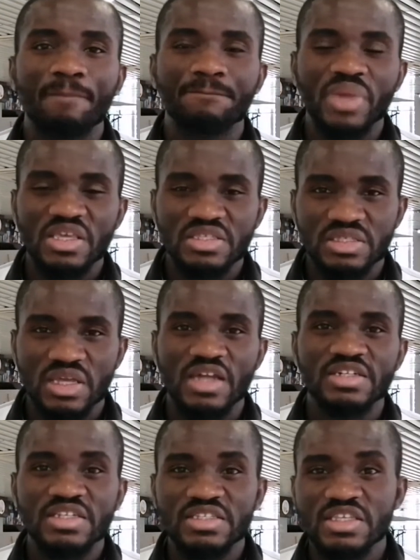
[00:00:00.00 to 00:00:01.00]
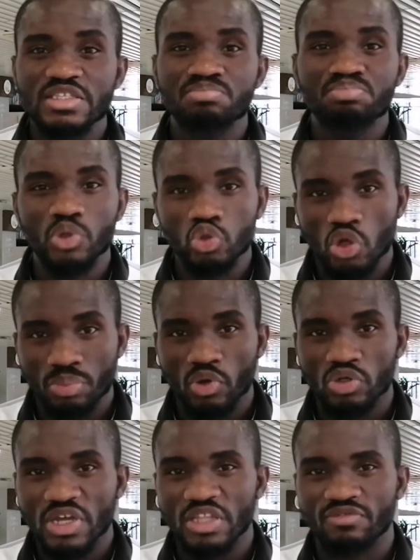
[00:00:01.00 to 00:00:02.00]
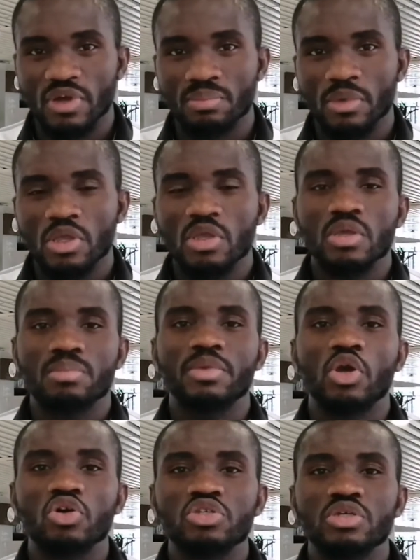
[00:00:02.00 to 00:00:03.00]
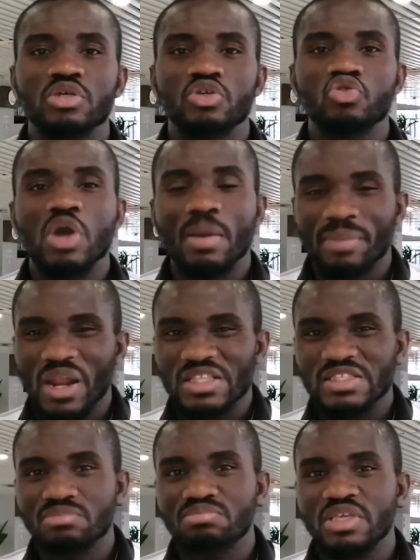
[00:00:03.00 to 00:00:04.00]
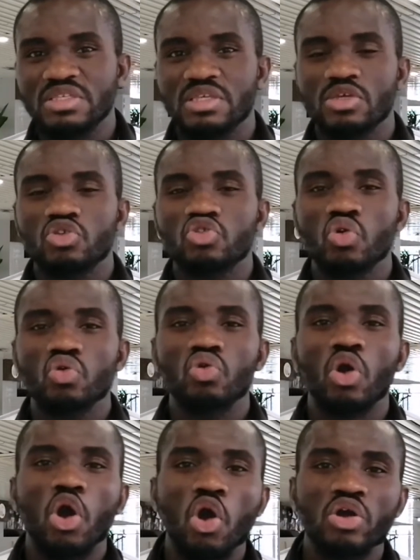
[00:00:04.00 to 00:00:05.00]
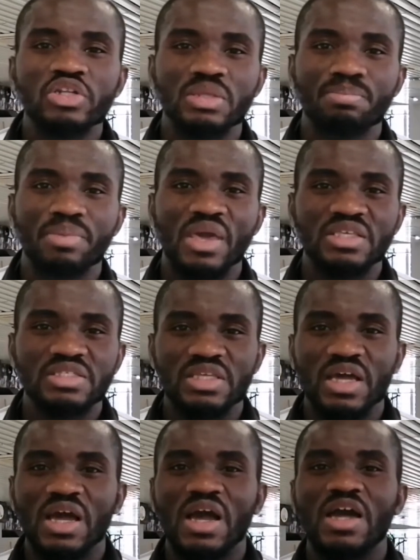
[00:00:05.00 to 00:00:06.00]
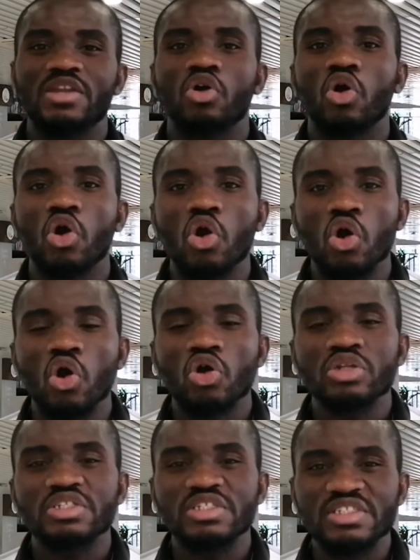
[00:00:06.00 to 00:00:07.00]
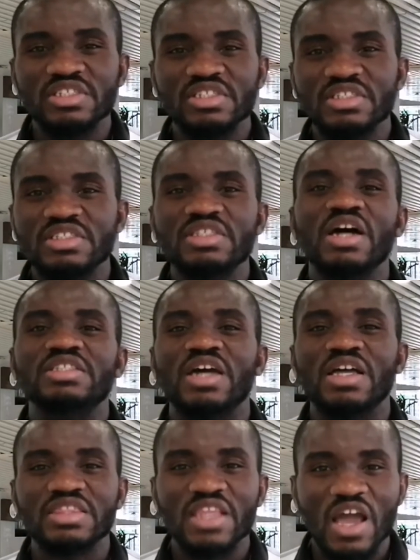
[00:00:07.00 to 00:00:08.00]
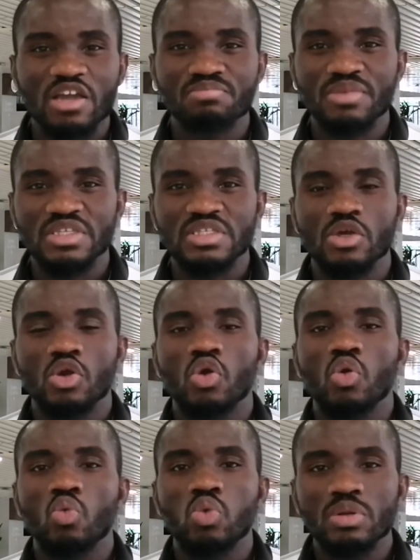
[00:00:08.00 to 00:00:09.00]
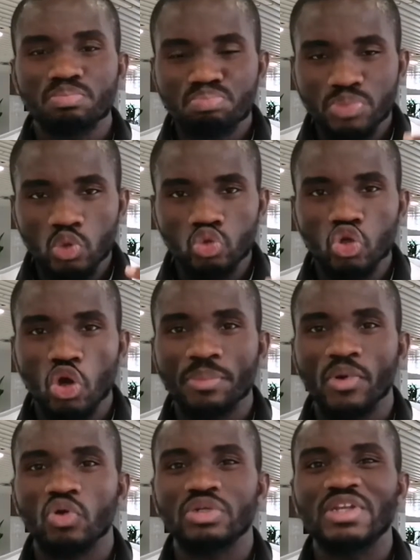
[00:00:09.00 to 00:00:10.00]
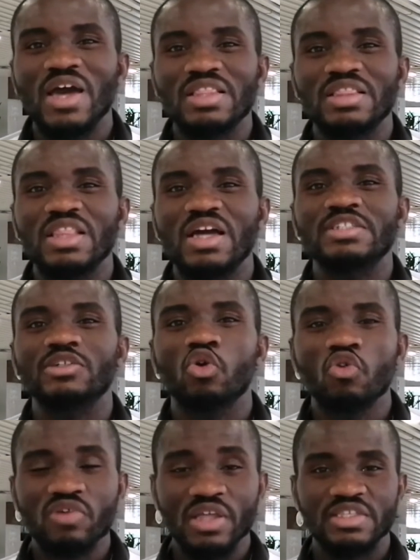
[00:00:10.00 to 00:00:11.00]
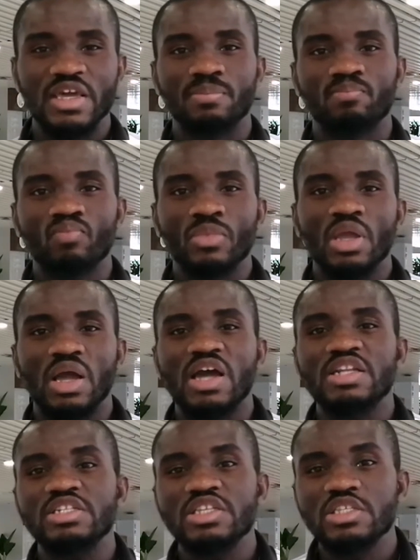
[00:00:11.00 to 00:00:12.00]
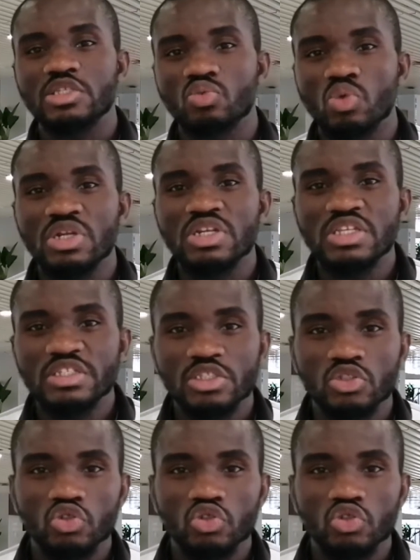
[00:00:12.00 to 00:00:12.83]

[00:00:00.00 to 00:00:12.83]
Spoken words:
pest and disease build up on that farm, because you are planting maize. So all the pests and all the diseases that attack maize will build up on that land over time. And this will lead